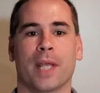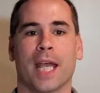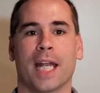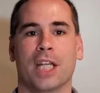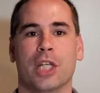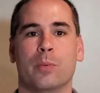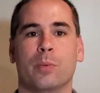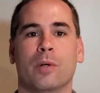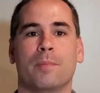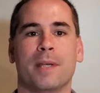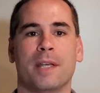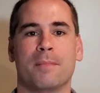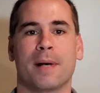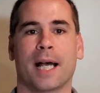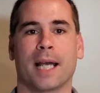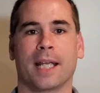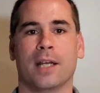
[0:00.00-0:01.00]
and you will be
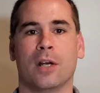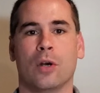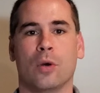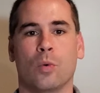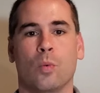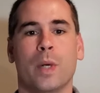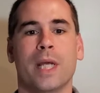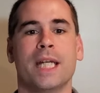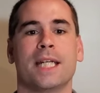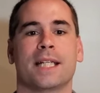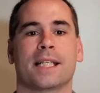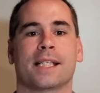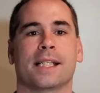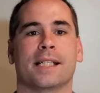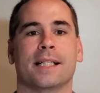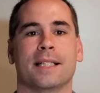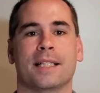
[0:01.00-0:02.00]
my
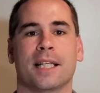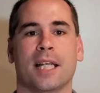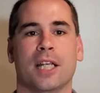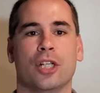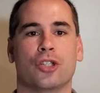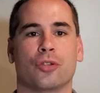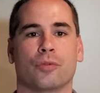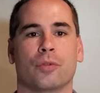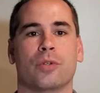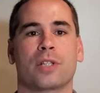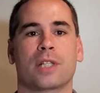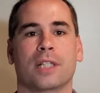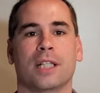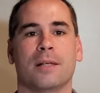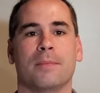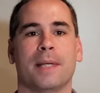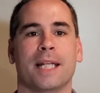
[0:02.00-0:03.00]
witnesses in
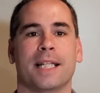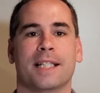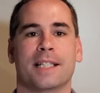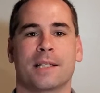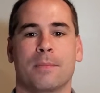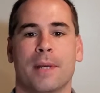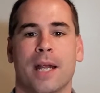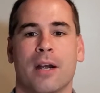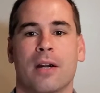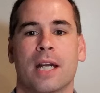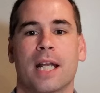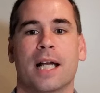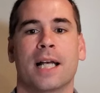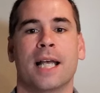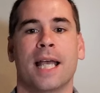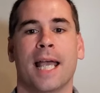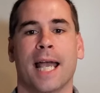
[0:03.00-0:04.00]
Jerusalem and in
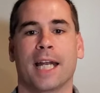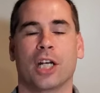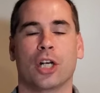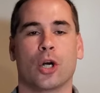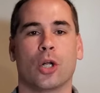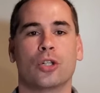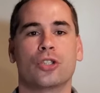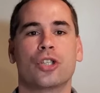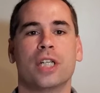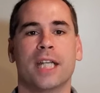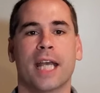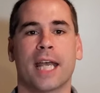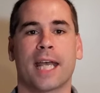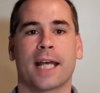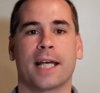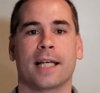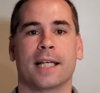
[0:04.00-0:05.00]
Samaria and in all
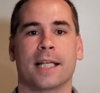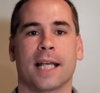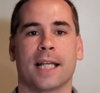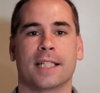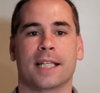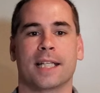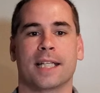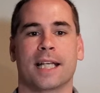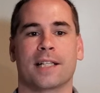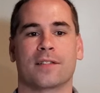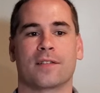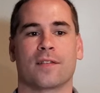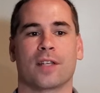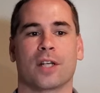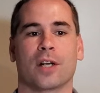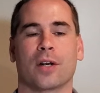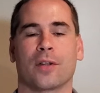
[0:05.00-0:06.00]
Judea and to the ends of
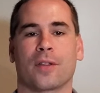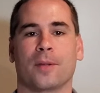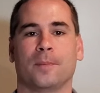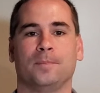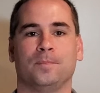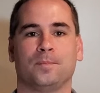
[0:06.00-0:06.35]
the earth.